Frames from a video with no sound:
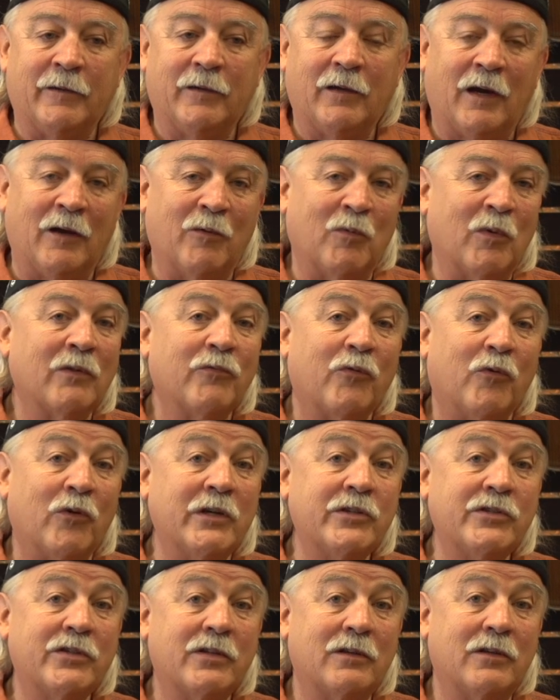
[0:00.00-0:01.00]
our
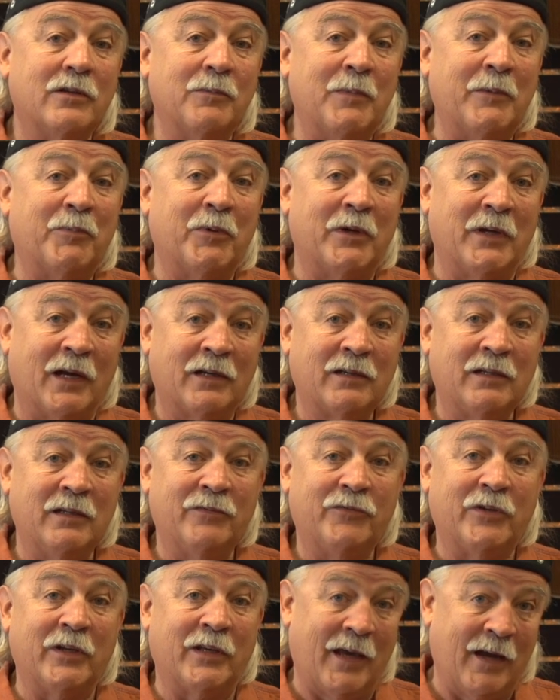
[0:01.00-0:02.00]
workforce to be
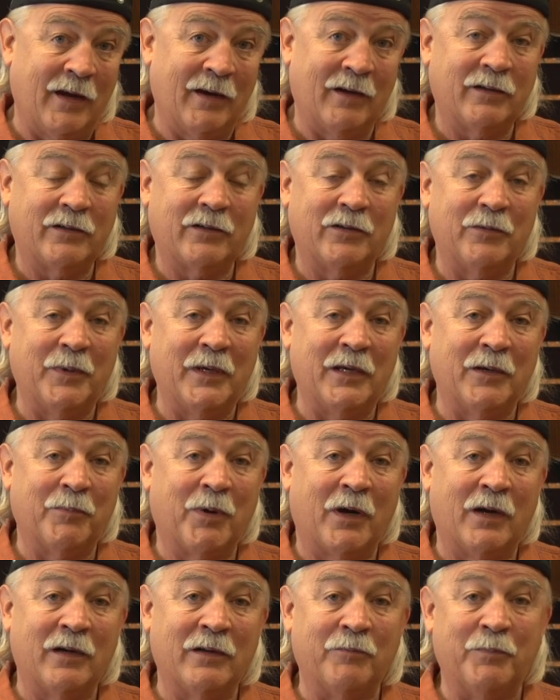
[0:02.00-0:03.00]
productive, to care, to be a
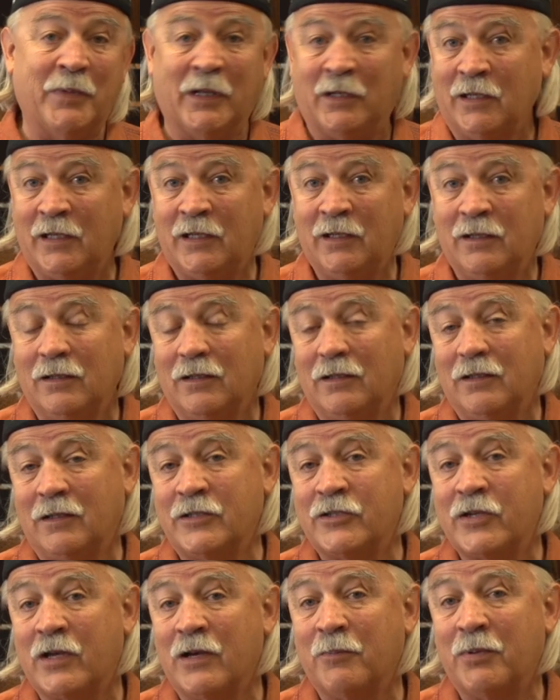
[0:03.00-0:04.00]
part of building
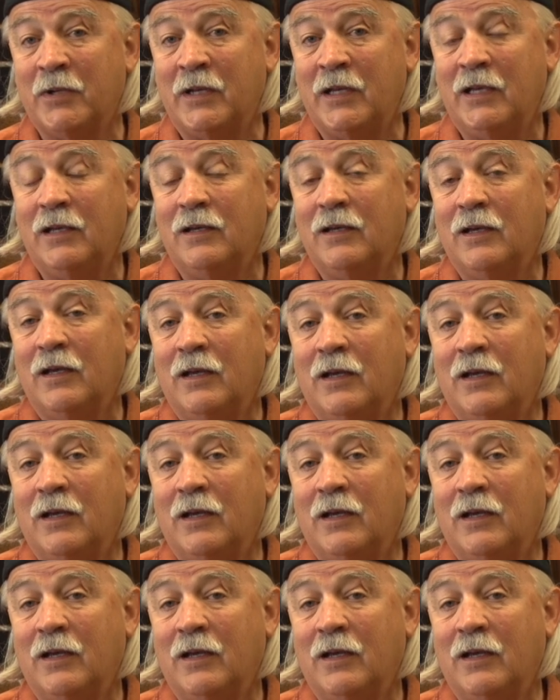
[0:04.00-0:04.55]
this company.